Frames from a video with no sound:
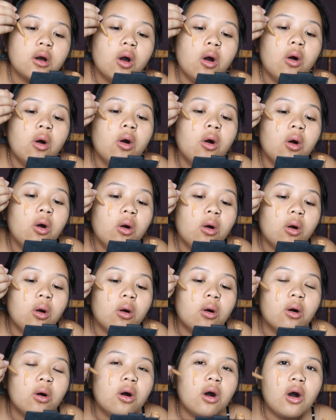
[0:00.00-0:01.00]

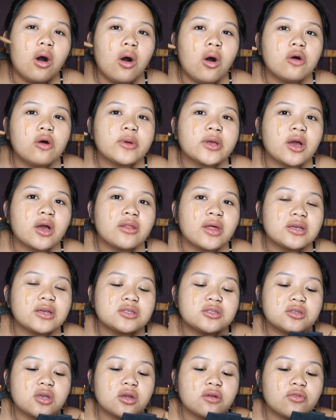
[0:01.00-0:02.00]
Oh my god, that
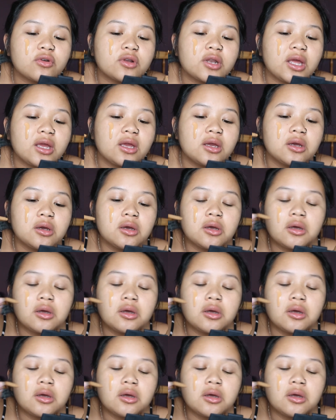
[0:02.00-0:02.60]
is so runny.